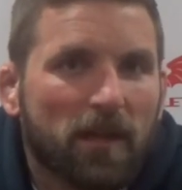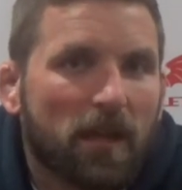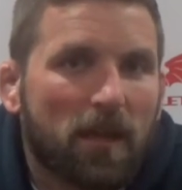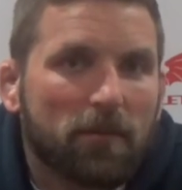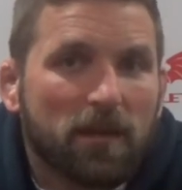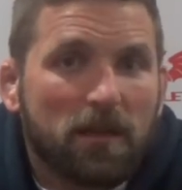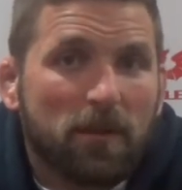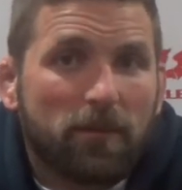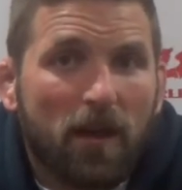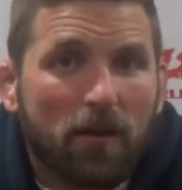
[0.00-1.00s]
It can
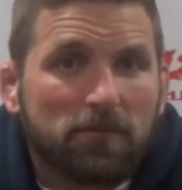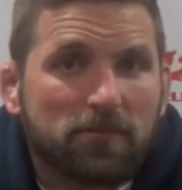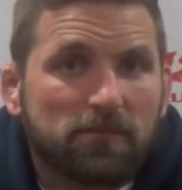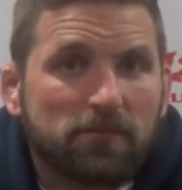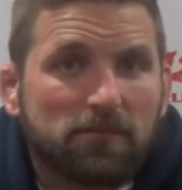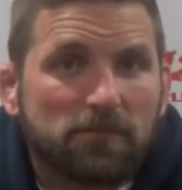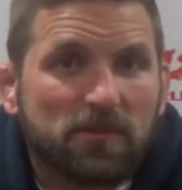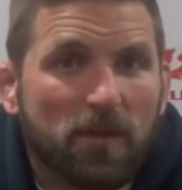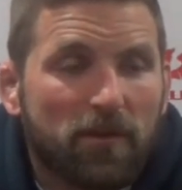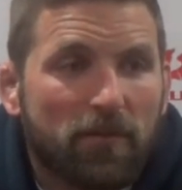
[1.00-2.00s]
maybe help
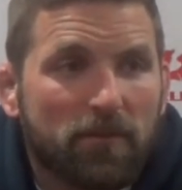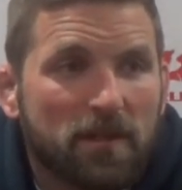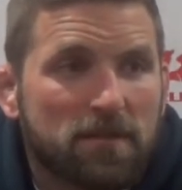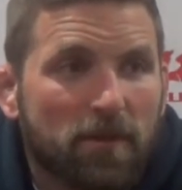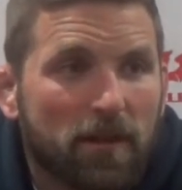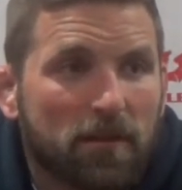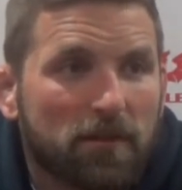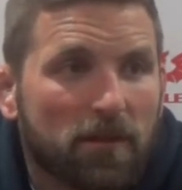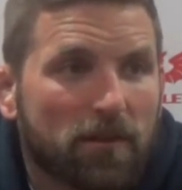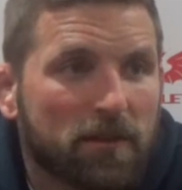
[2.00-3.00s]
sway referees, but then
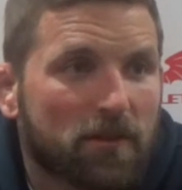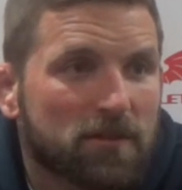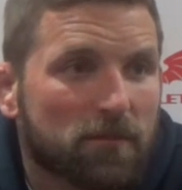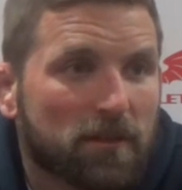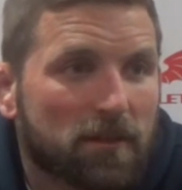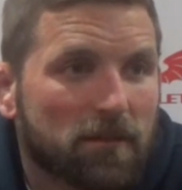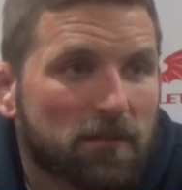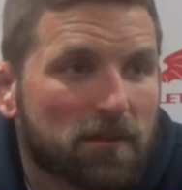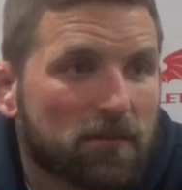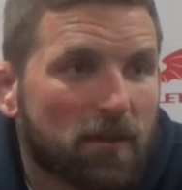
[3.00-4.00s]
you've got someone like
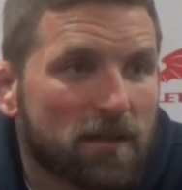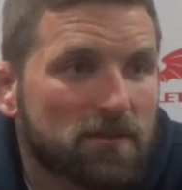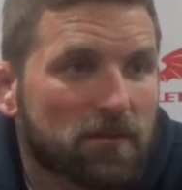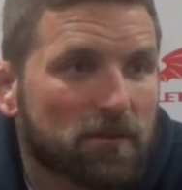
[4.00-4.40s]
Nigel.